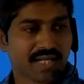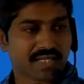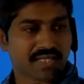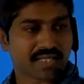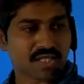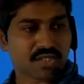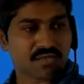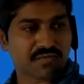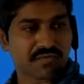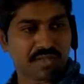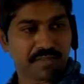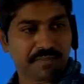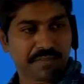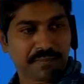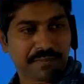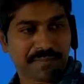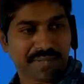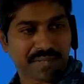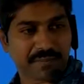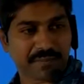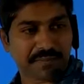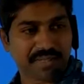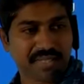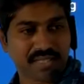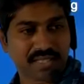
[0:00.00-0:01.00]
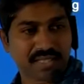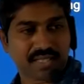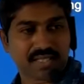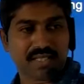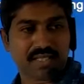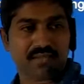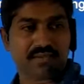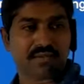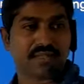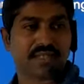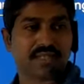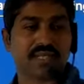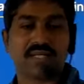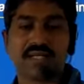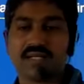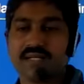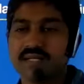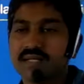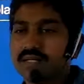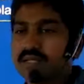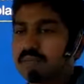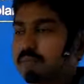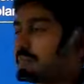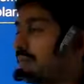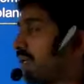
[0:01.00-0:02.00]
Axis will be perpendicular to
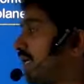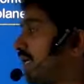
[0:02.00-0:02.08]
the